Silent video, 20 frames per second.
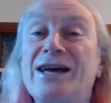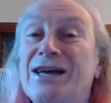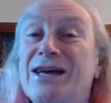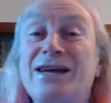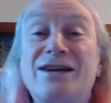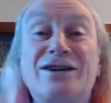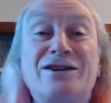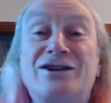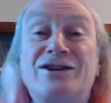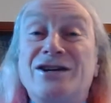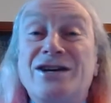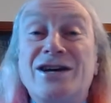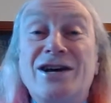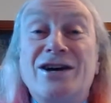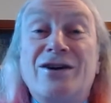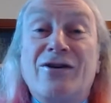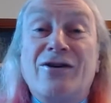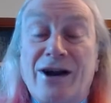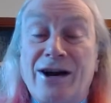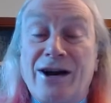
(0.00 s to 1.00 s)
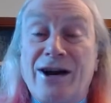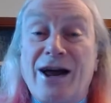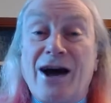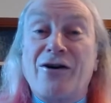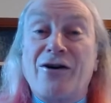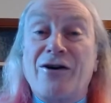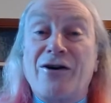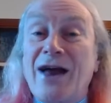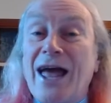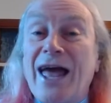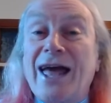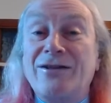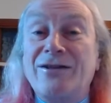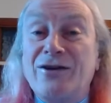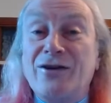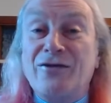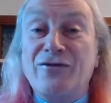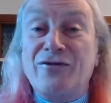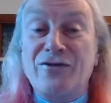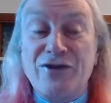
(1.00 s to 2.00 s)
Each year in our
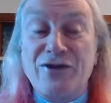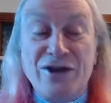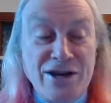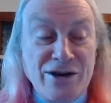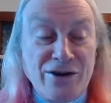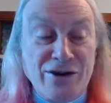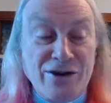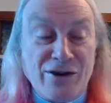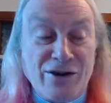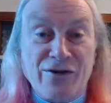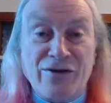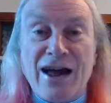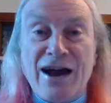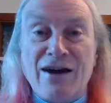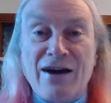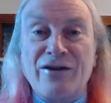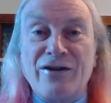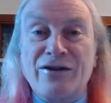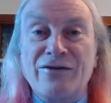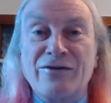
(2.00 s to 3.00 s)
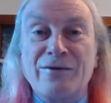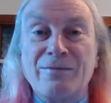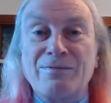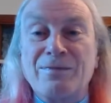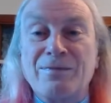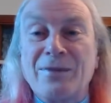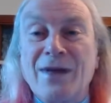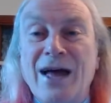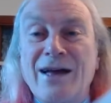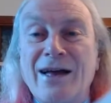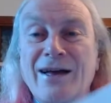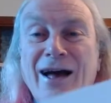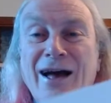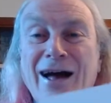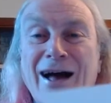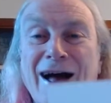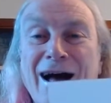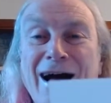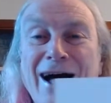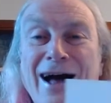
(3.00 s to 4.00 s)
end of year service,
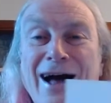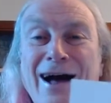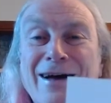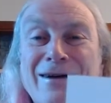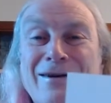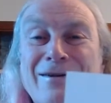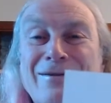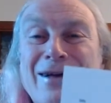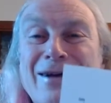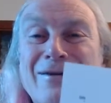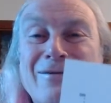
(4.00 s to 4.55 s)
I